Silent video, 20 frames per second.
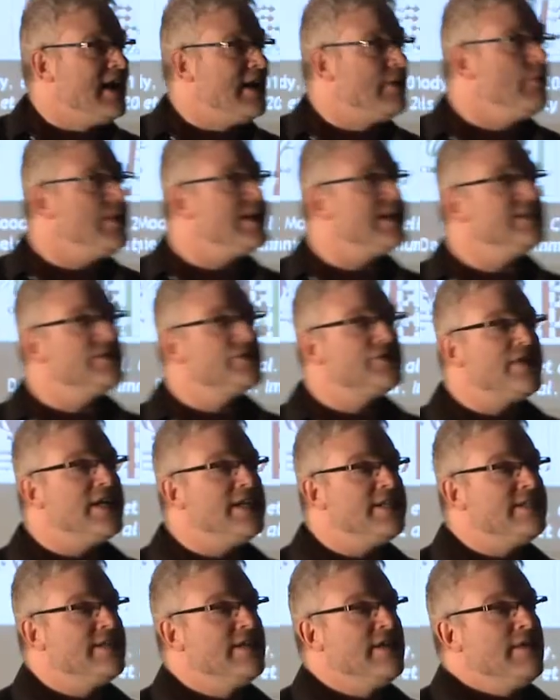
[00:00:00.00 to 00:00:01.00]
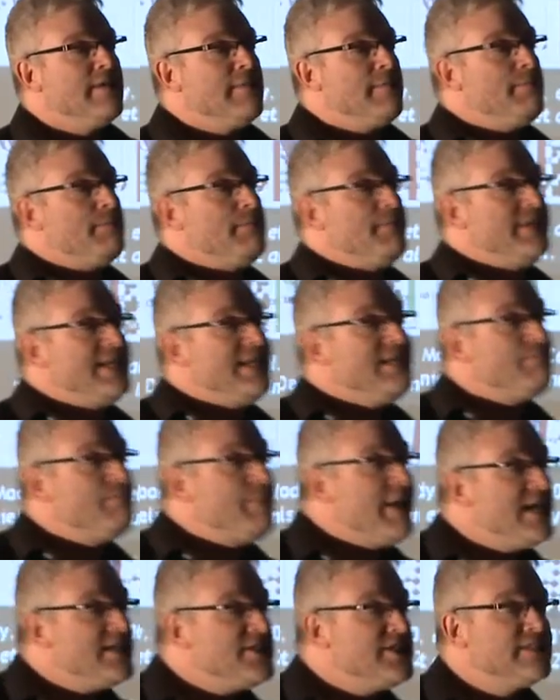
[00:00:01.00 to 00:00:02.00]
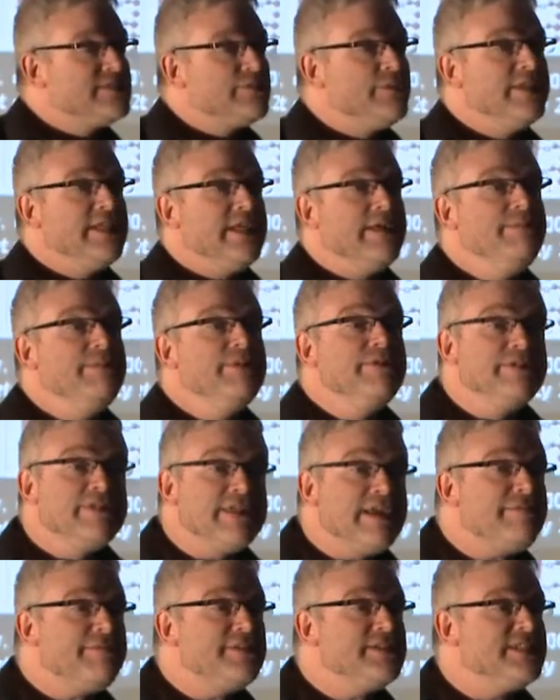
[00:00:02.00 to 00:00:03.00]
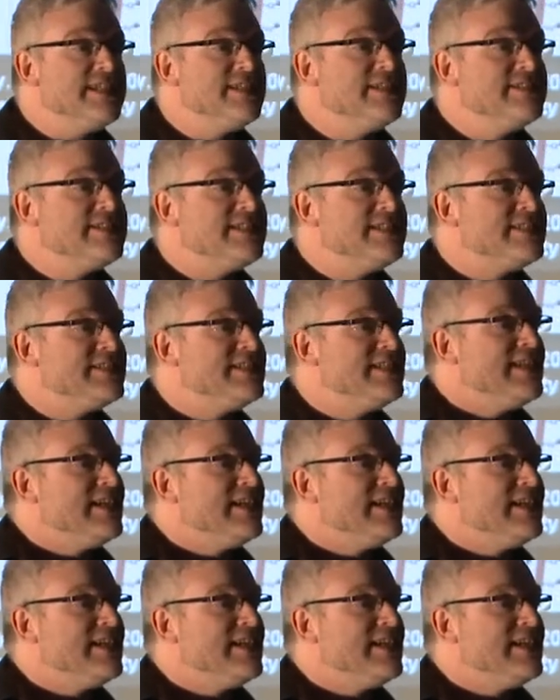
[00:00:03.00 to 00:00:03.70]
And we can treat patients with immunodeficiencies